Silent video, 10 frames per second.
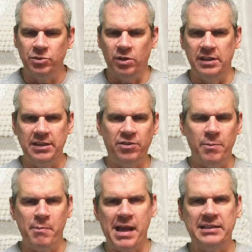So the
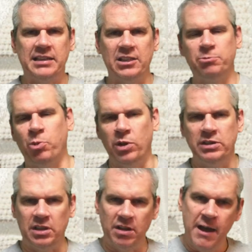different massage
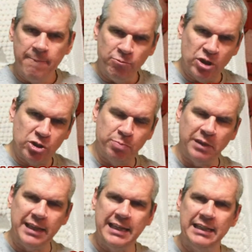points are
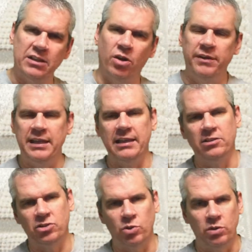displayed on the
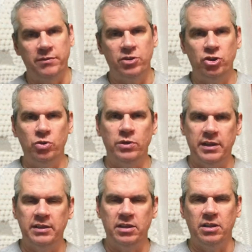insole of the shoe,
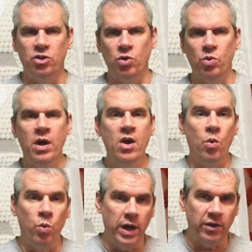and then you can know
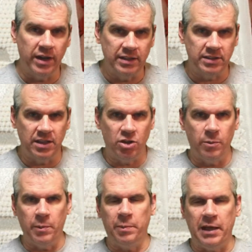where it is that you
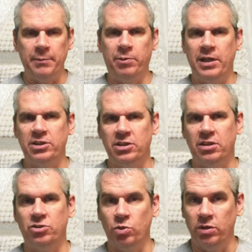can apply pressure
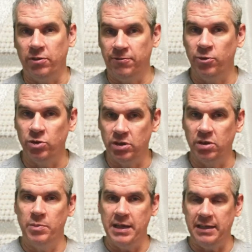to the sole of your foot
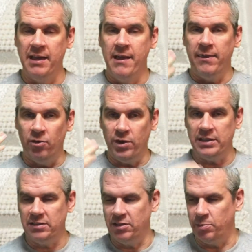to make the
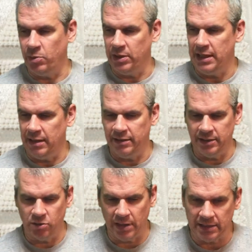rest of your body
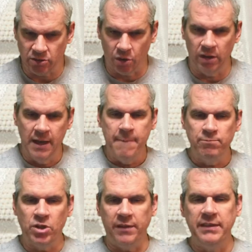healthy. So that's all
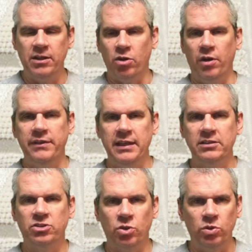done there on the
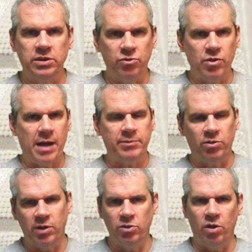insoles and wrapped
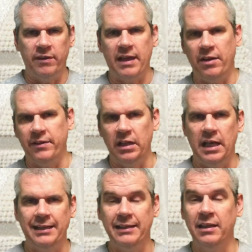around all of that on the
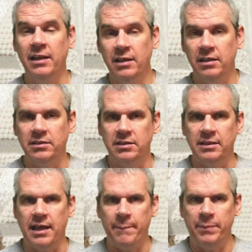lining. You see
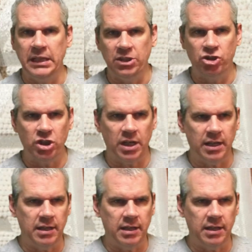that peach